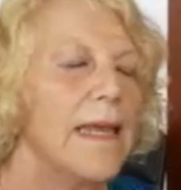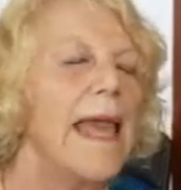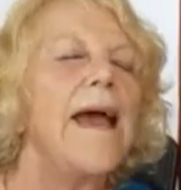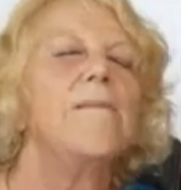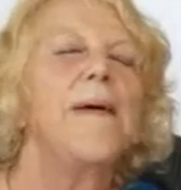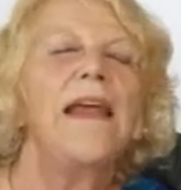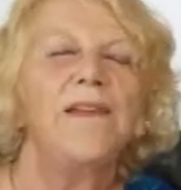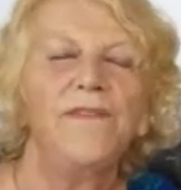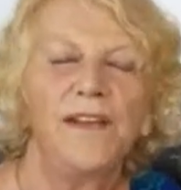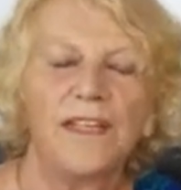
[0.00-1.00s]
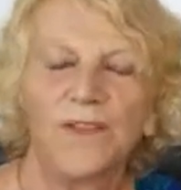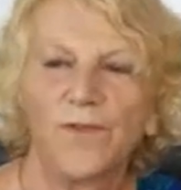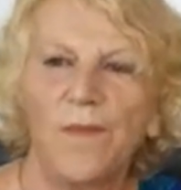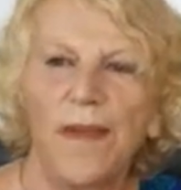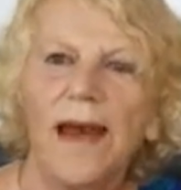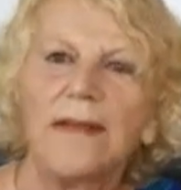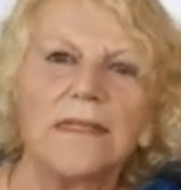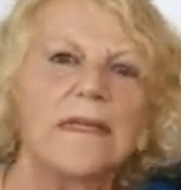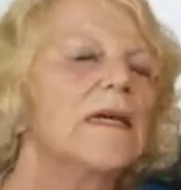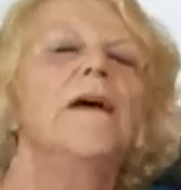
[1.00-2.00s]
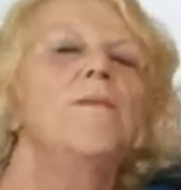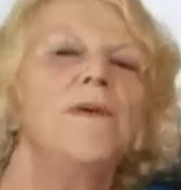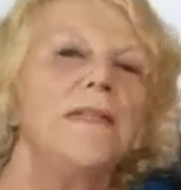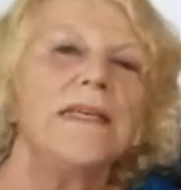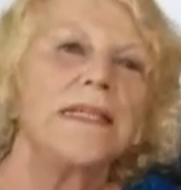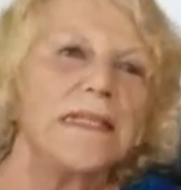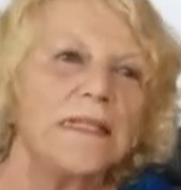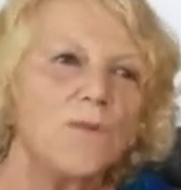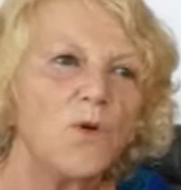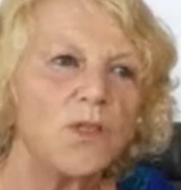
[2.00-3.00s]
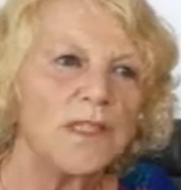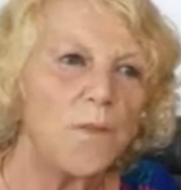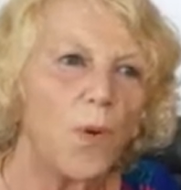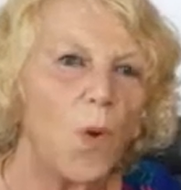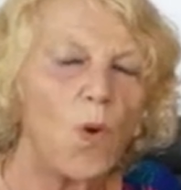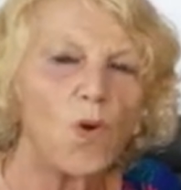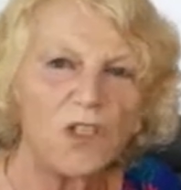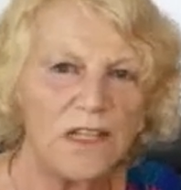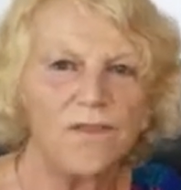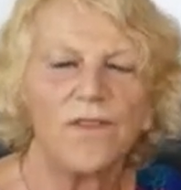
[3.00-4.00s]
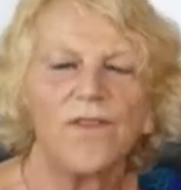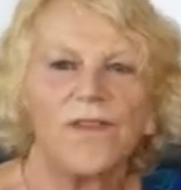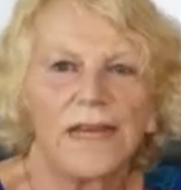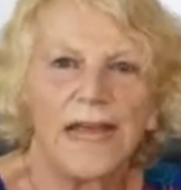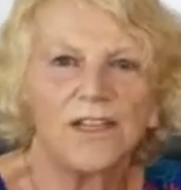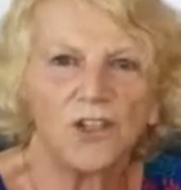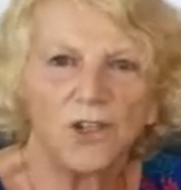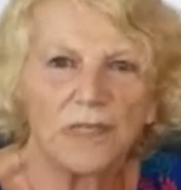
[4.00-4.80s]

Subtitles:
Get benefits from that, but this is more supportive of the natural